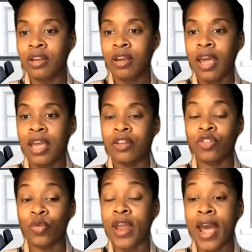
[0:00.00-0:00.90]
And so
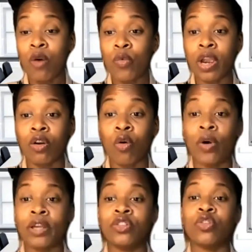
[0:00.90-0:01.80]
now we are going
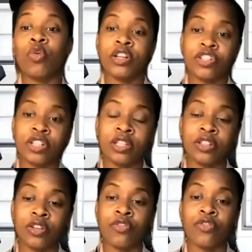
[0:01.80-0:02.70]
to questions
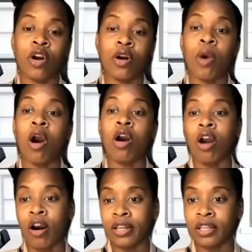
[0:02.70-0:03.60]
from our
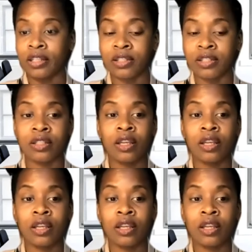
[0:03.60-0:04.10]
audience.